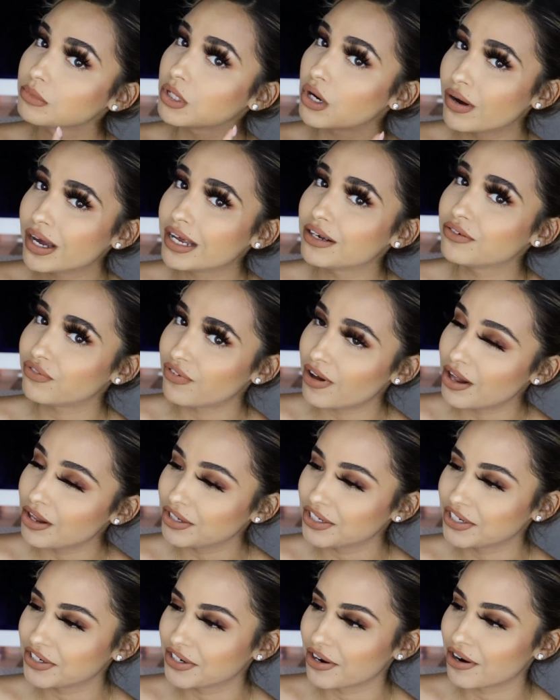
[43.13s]
go ahead and follow
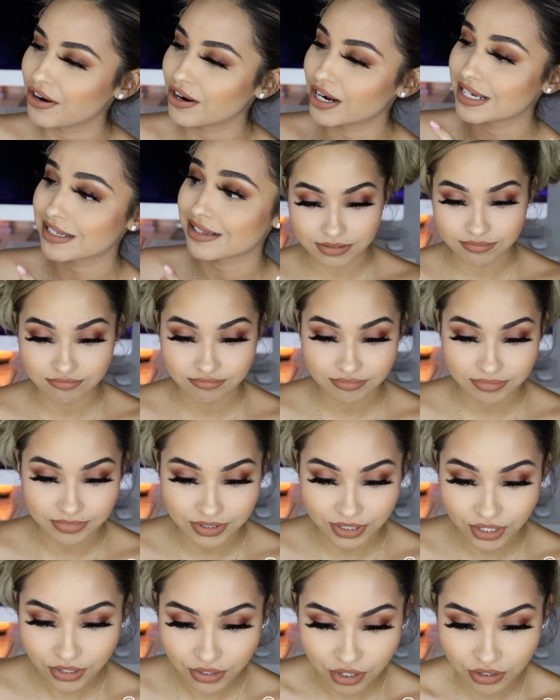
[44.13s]
your girl, because
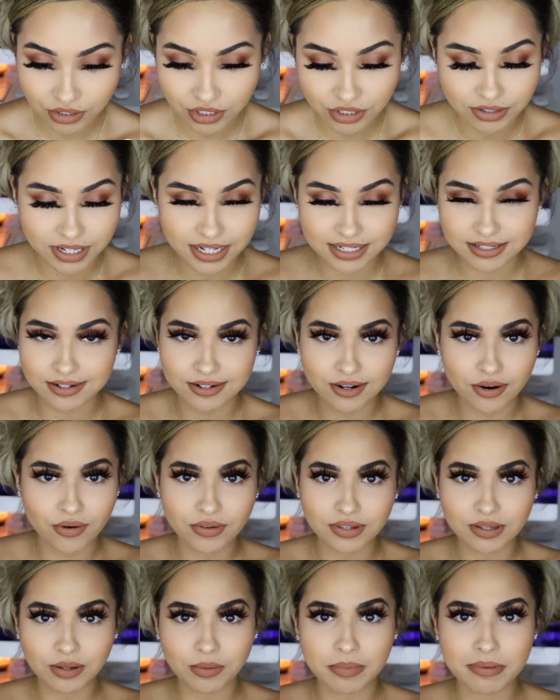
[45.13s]
you know you'll get to
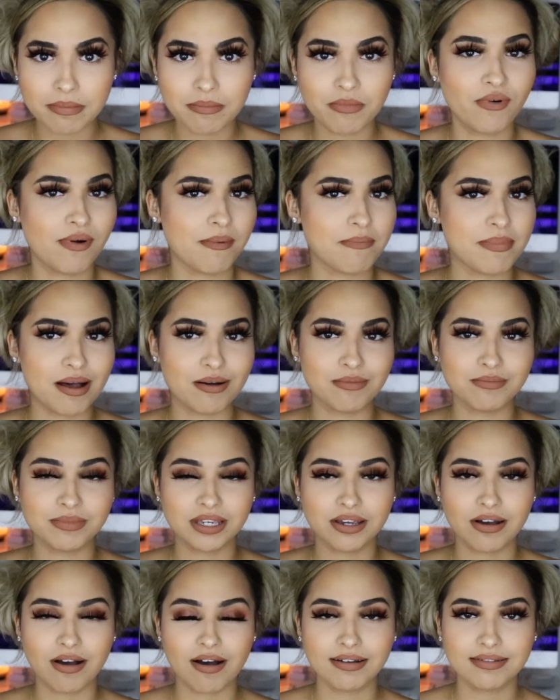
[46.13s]
know a little bit more about
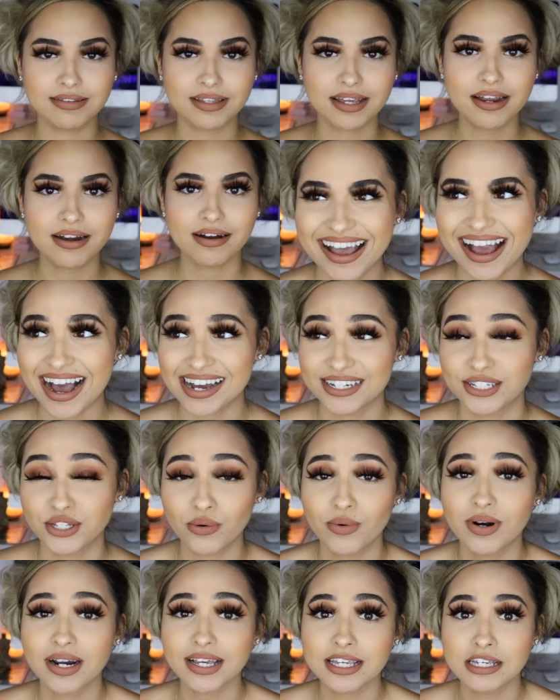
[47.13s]
me on there. I
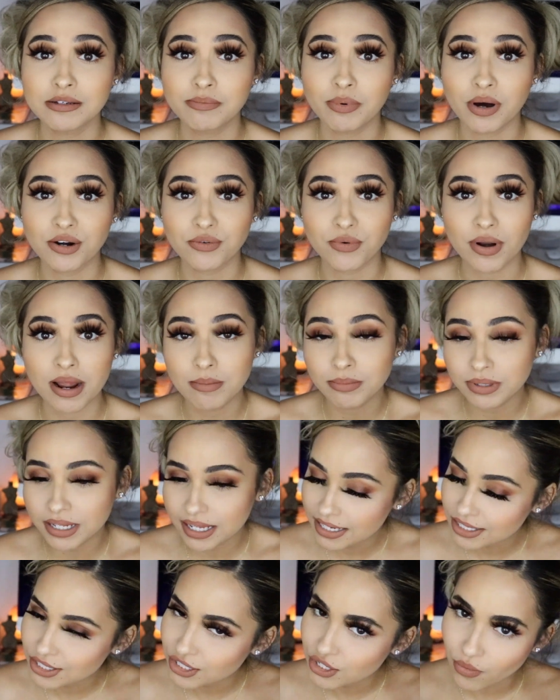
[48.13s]
don't want to keep on
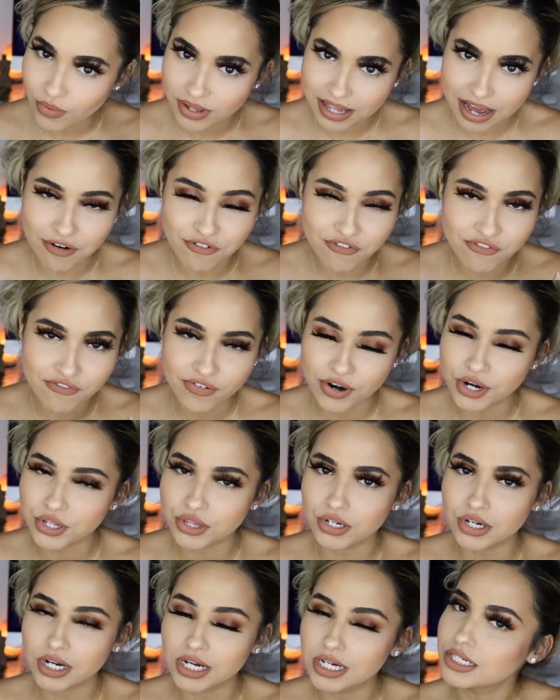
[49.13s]
rambling, so without
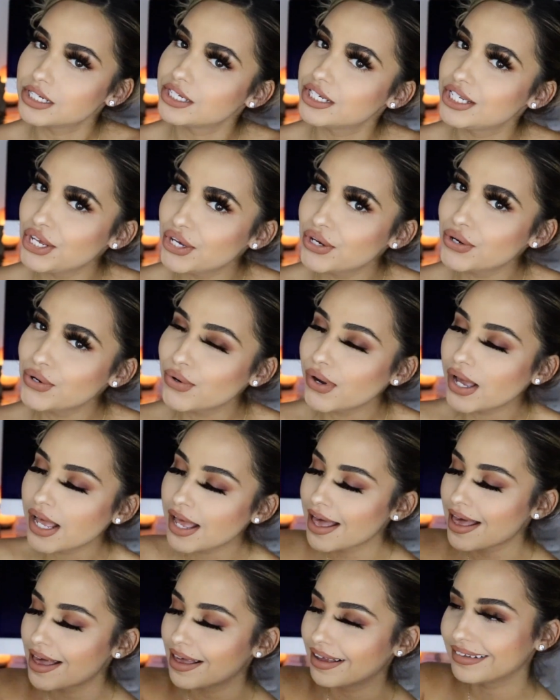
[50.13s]
further ado,
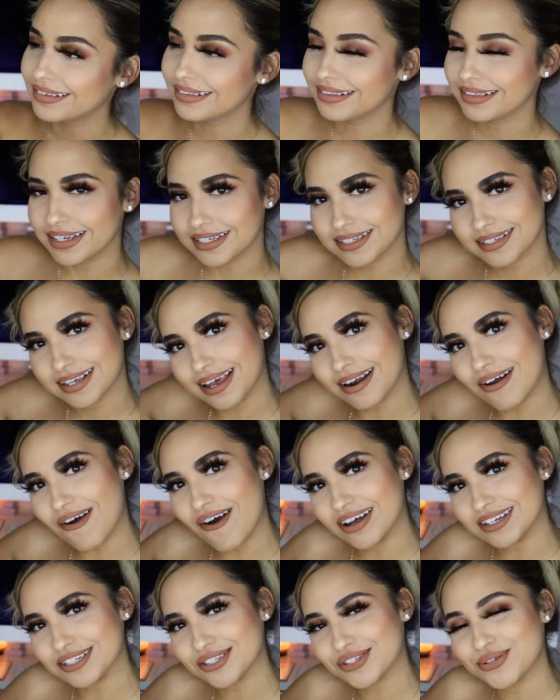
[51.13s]
let's get
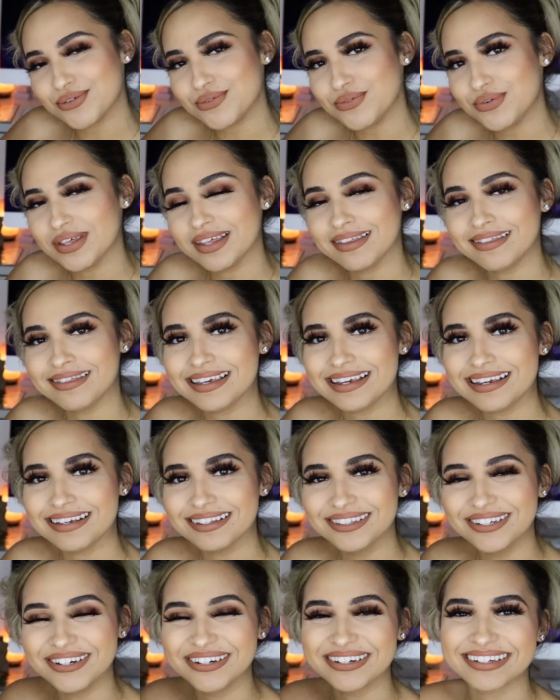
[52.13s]
on to the
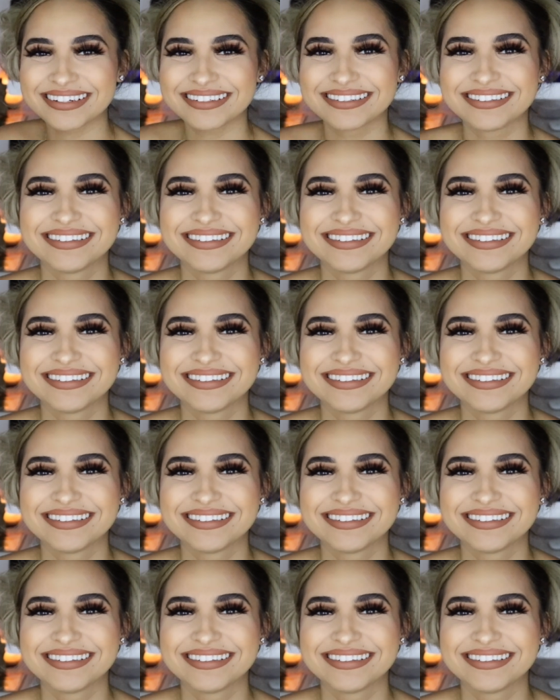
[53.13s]
look.